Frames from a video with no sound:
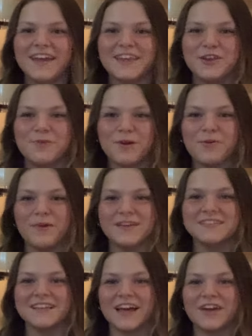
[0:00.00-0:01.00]
humor
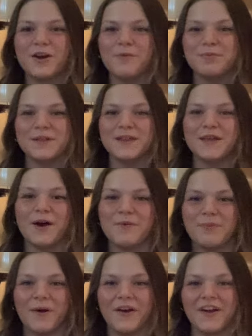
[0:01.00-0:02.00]
wasn't like completely
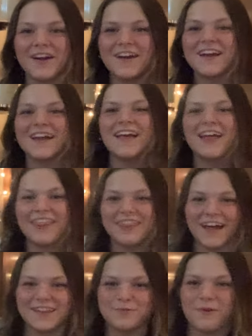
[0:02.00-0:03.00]
on par,
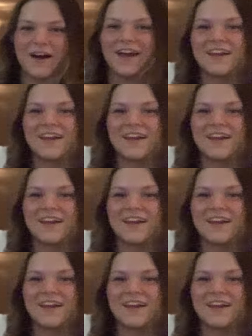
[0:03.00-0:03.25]
that's why.